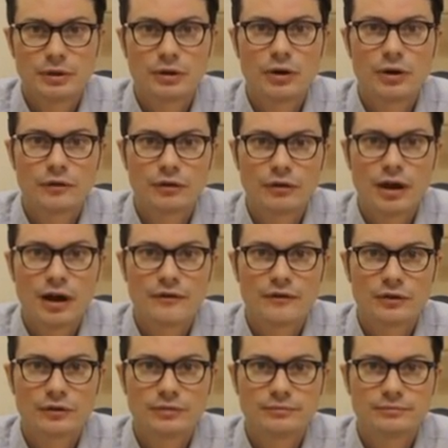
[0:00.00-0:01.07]
of your
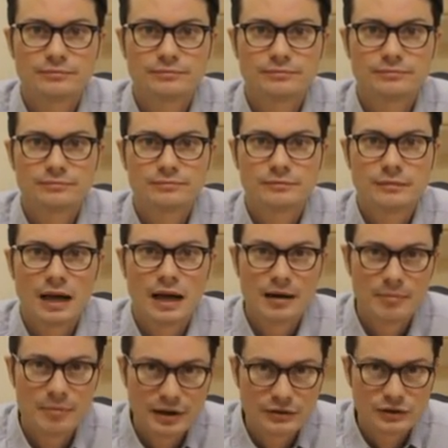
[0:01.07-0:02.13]
iPhone.
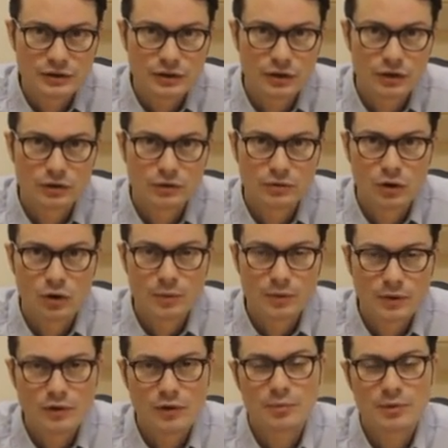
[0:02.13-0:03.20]
I'm Patrick Cole. Hope
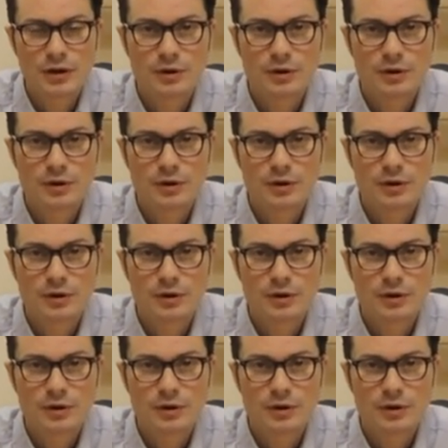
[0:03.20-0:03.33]
this has been